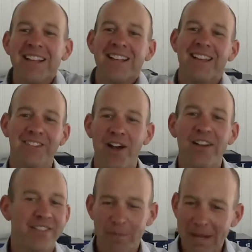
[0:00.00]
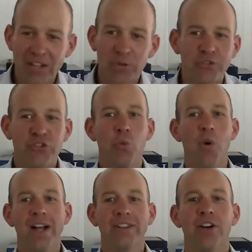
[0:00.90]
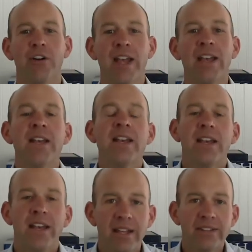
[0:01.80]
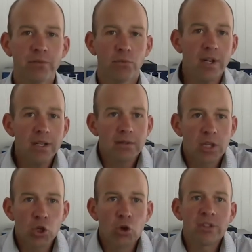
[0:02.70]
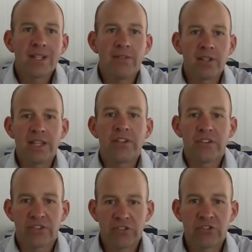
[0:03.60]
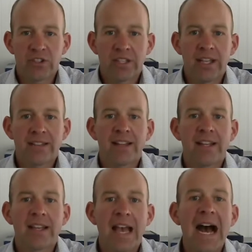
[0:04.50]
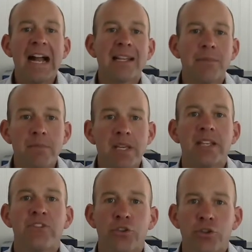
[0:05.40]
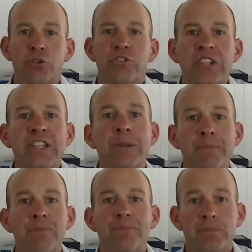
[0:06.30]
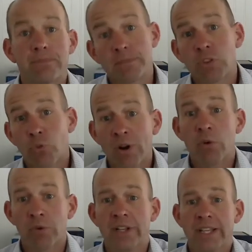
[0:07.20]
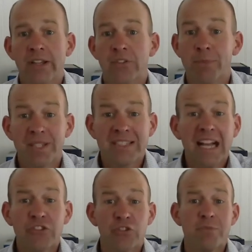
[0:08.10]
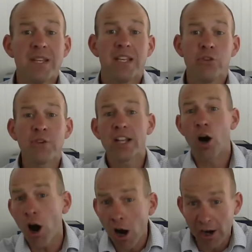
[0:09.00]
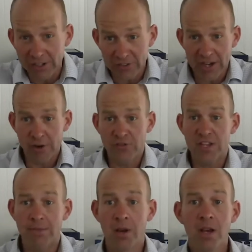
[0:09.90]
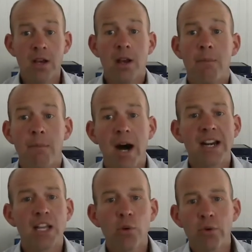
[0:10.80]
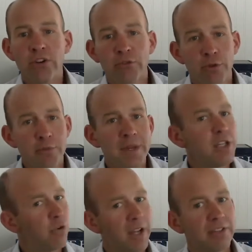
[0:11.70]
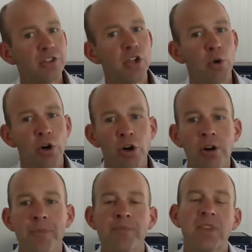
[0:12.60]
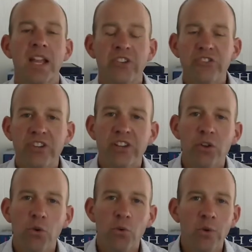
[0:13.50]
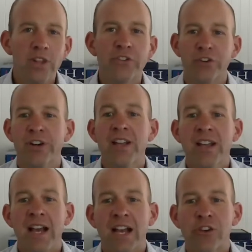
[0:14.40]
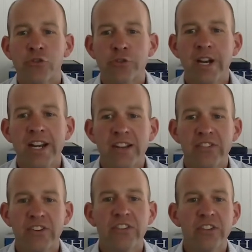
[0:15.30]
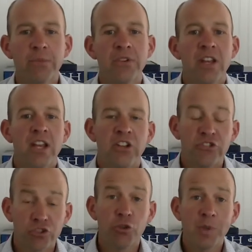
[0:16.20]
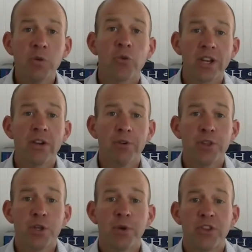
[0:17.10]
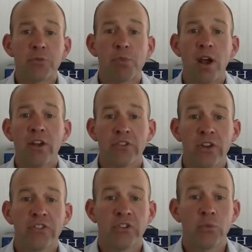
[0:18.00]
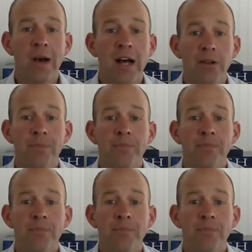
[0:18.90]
is awesome, and it's what you want, okay? It's what the gold level is, essentially. It's like adding me to your team. It's what it really is. But not just me. You get our entire team. Monica works with me. You'll get to know her, and she is a wizard at creating systems, and she'll be working with you in this process as well.